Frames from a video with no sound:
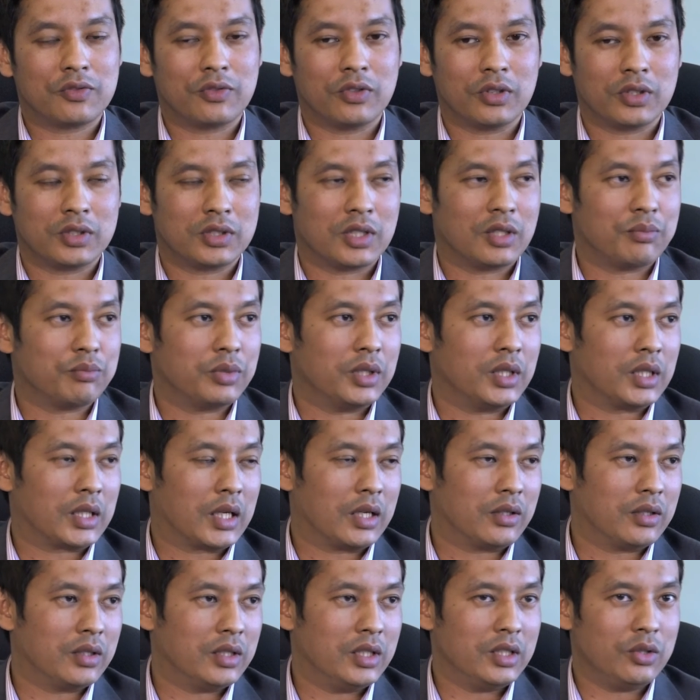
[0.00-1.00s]
For example,
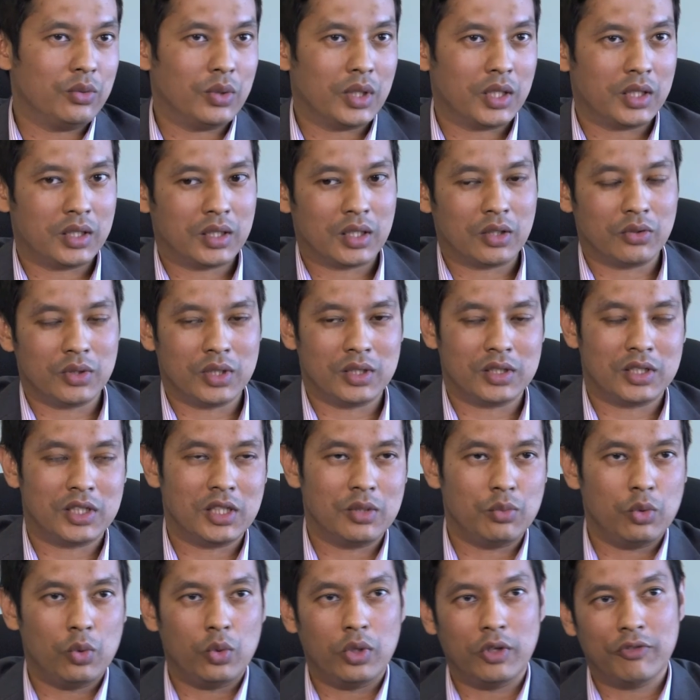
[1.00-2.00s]
currently we are now in
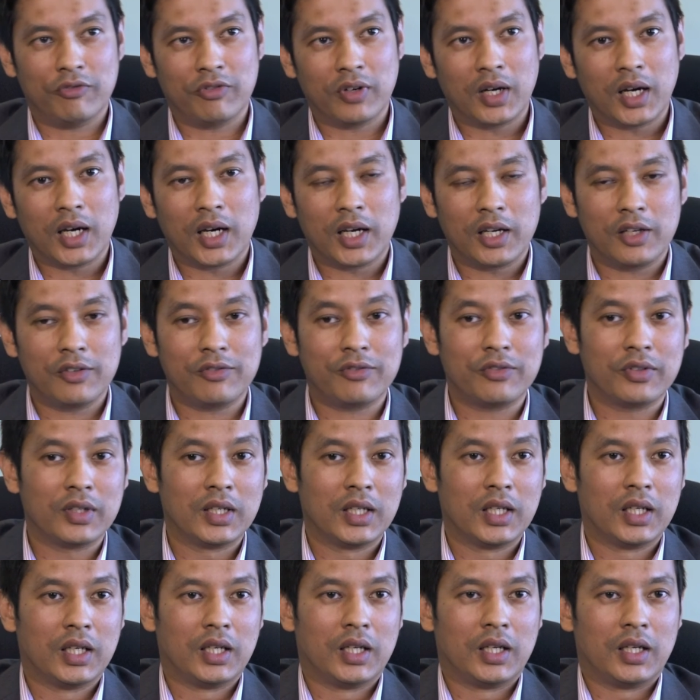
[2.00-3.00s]
CMIV5,
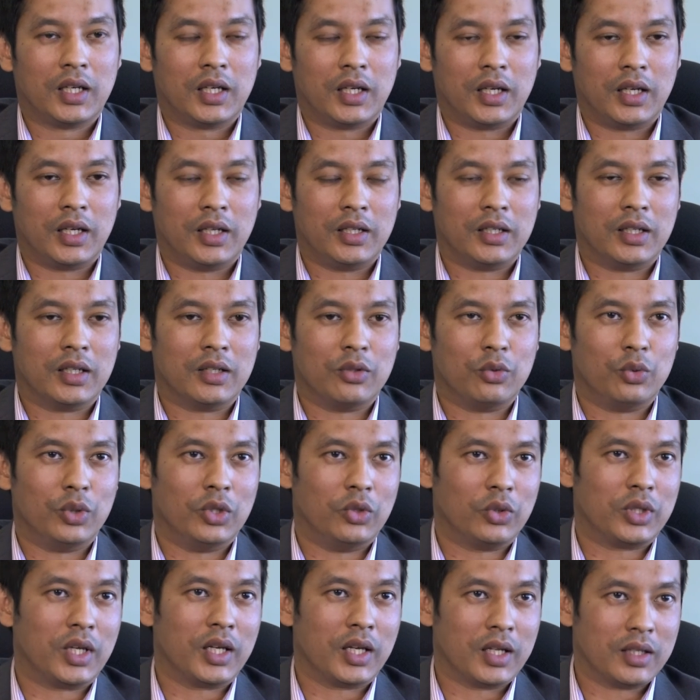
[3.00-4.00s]
and we're
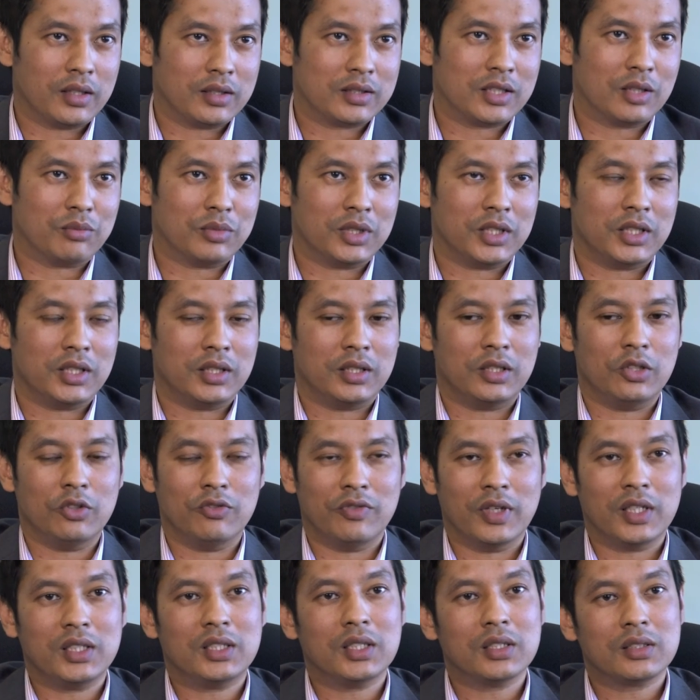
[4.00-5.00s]
looking at some of the new
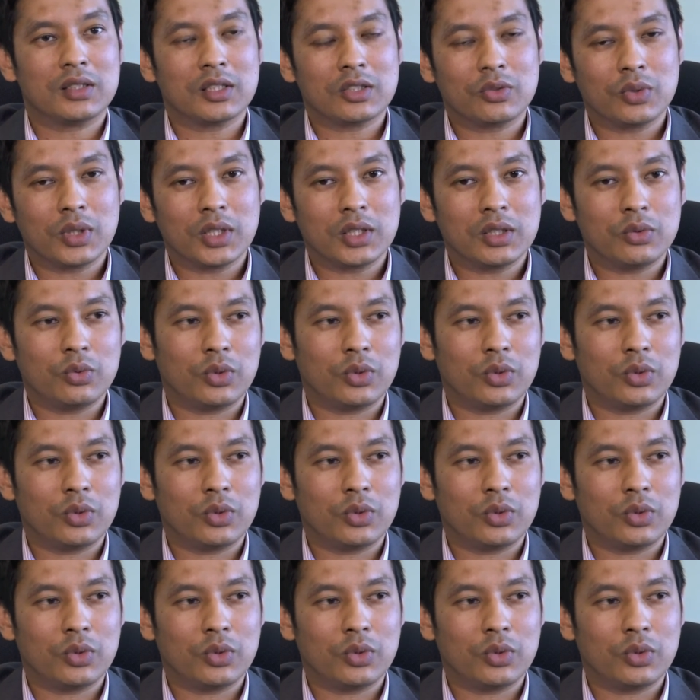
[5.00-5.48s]
ventures as well.